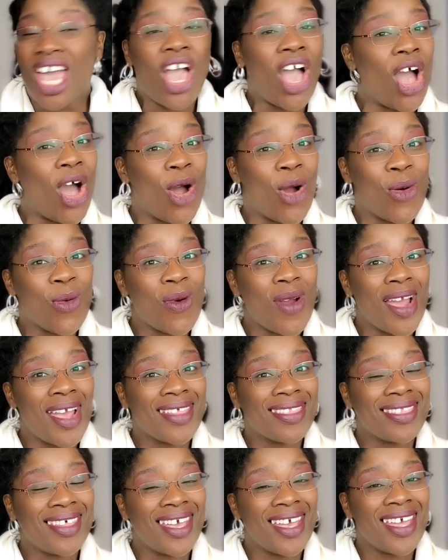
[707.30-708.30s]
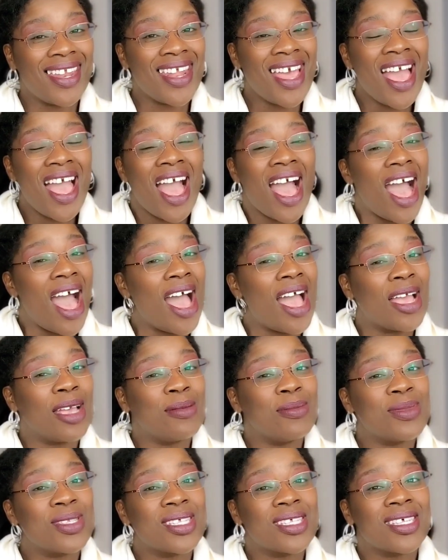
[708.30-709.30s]
All right then,
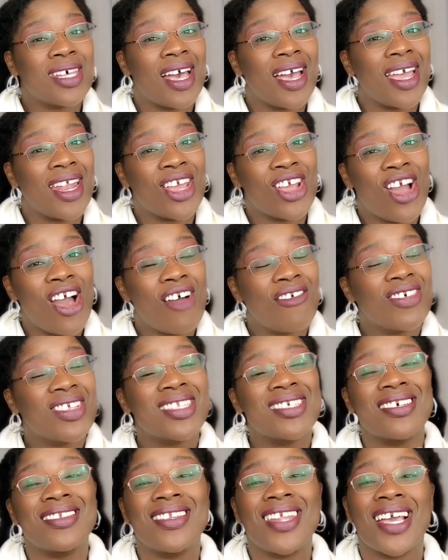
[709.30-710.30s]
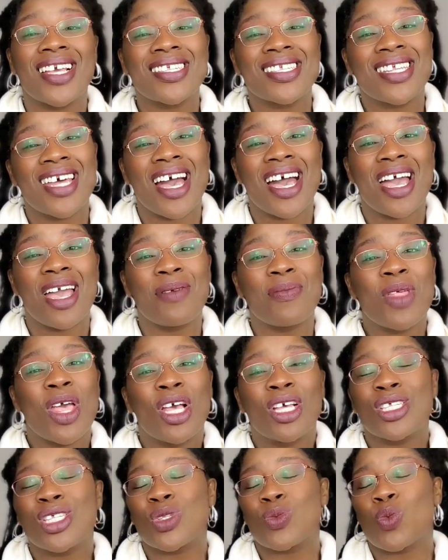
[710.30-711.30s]
I'm signing off until next time.
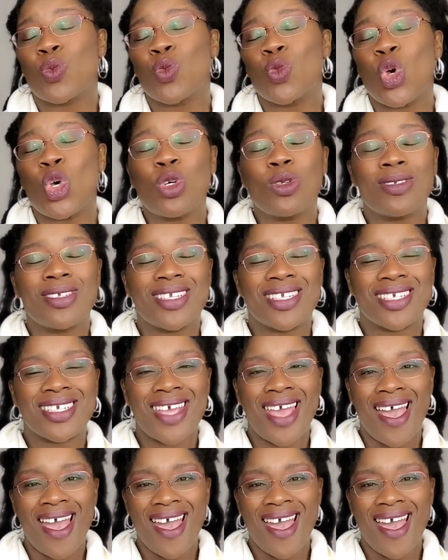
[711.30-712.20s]
Smooches!